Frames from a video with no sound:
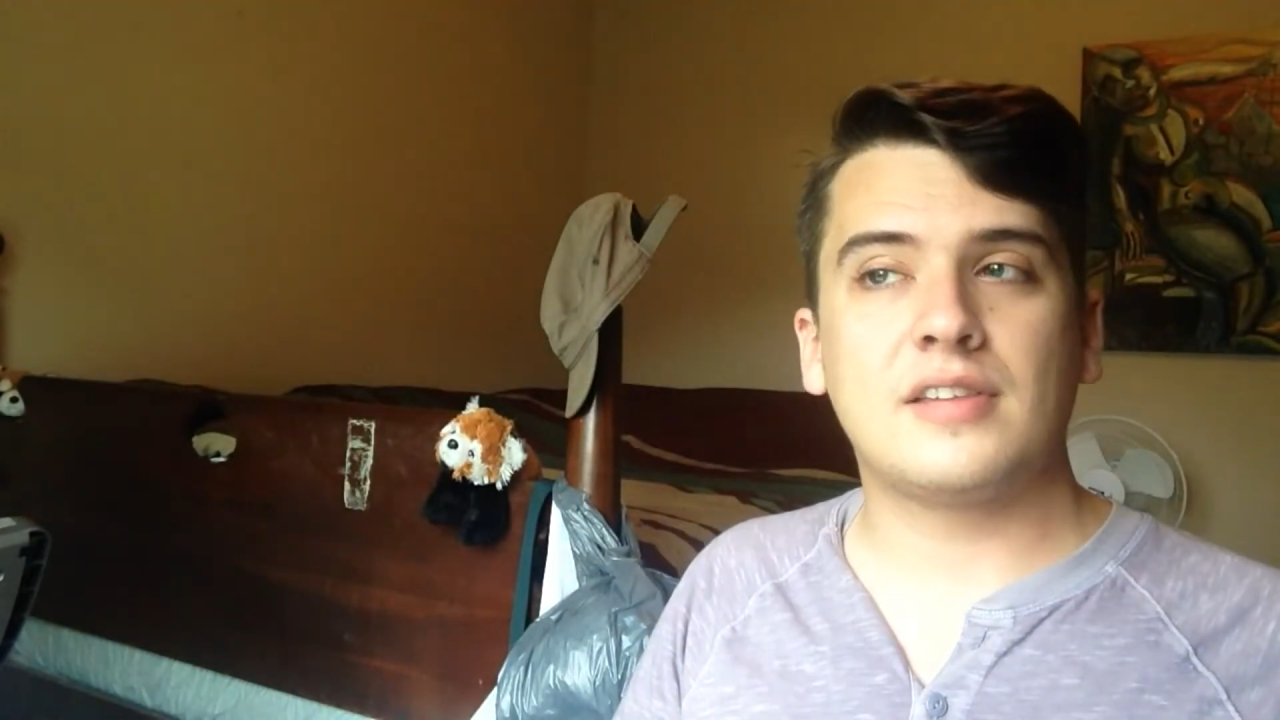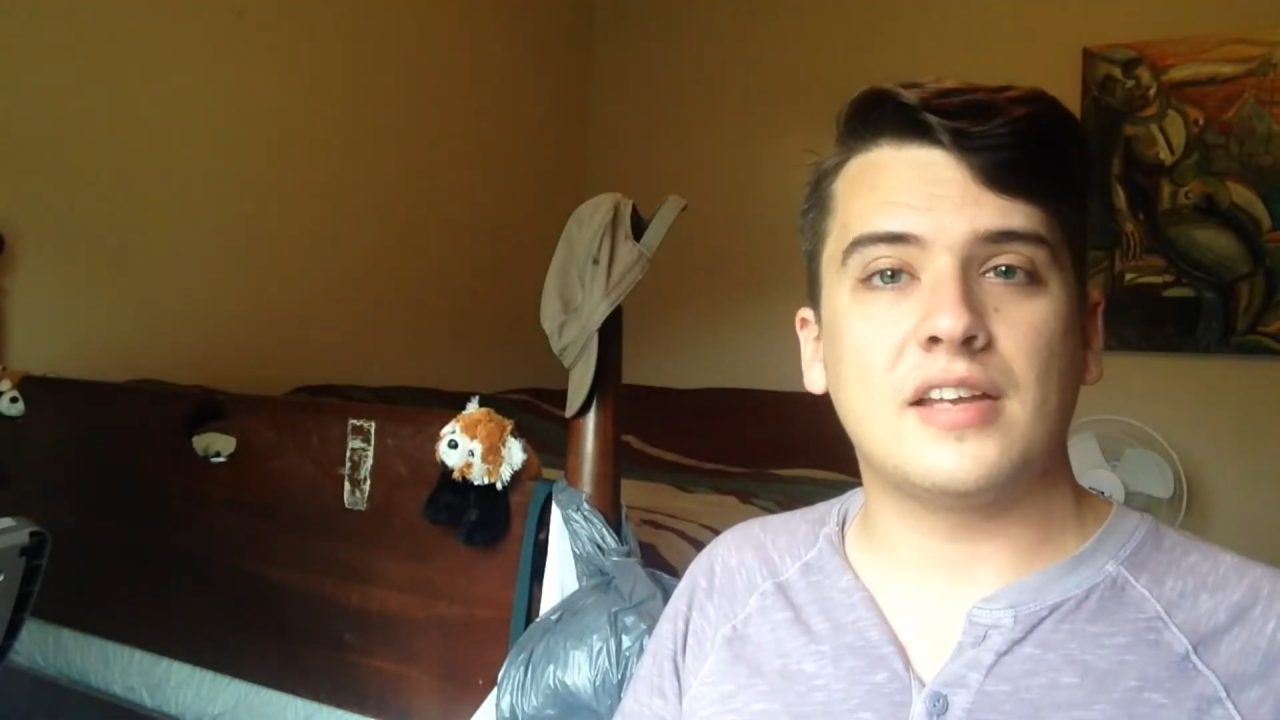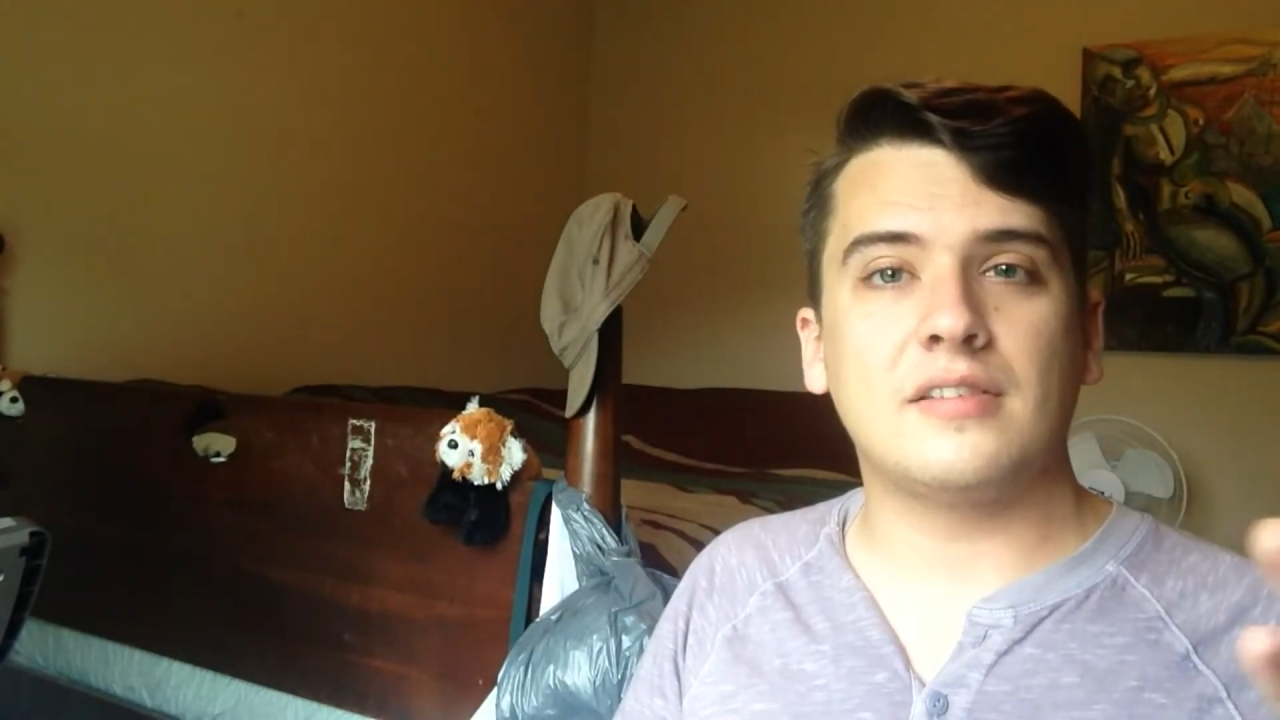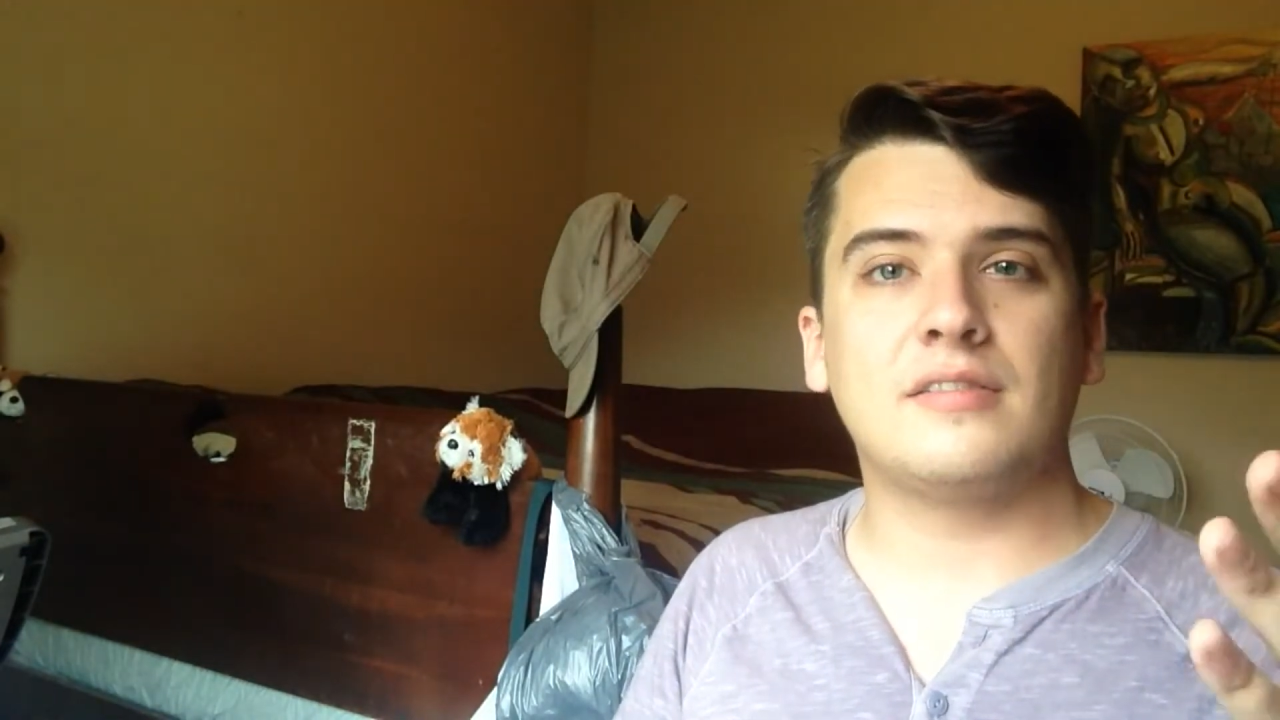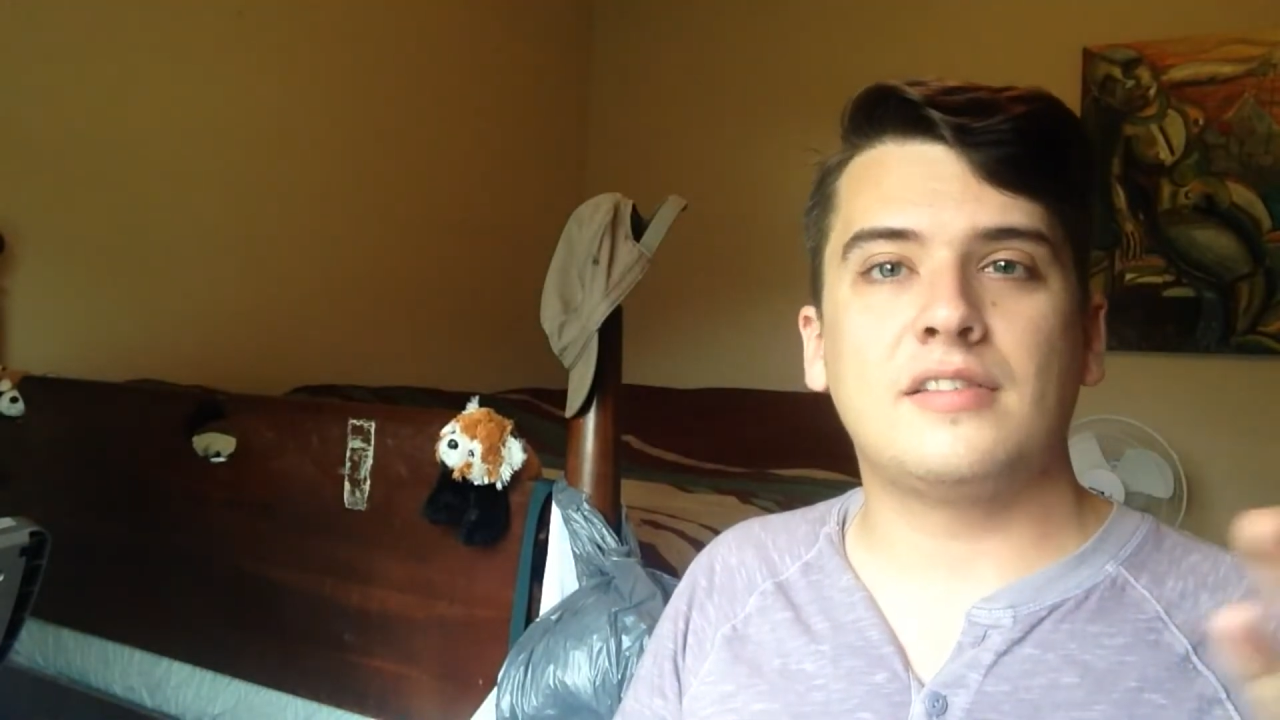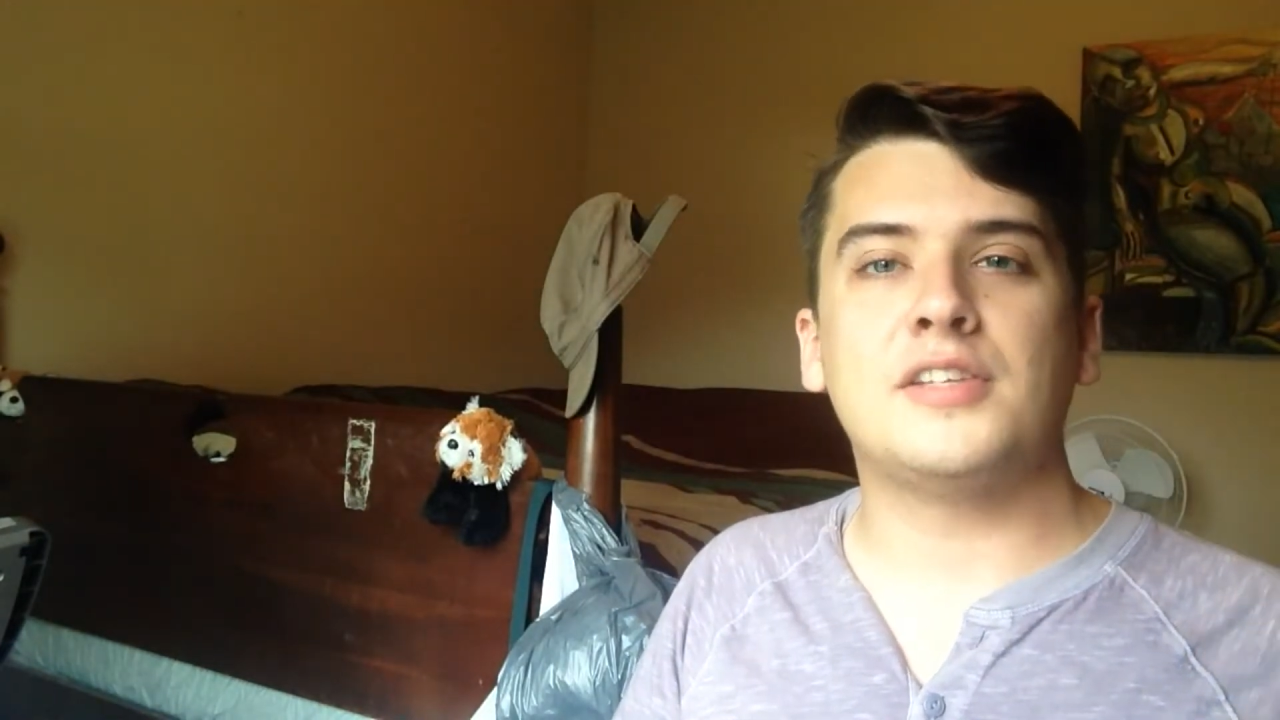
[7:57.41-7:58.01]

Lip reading: that